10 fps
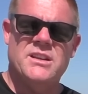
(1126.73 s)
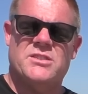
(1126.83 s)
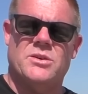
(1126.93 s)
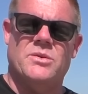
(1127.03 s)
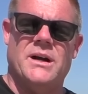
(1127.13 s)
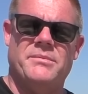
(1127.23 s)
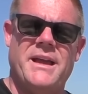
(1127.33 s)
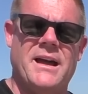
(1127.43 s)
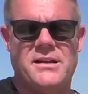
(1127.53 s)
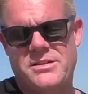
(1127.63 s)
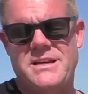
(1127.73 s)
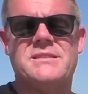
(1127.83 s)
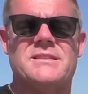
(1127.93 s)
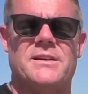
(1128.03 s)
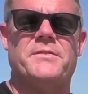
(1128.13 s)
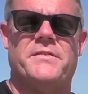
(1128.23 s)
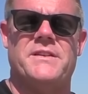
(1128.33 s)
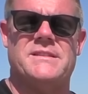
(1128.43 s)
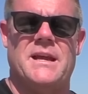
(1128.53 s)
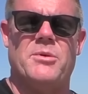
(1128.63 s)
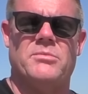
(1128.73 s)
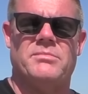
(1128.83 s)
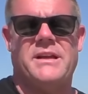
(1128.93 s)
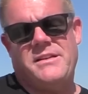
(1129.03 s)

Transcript: So yeah, decent self-defense ammo.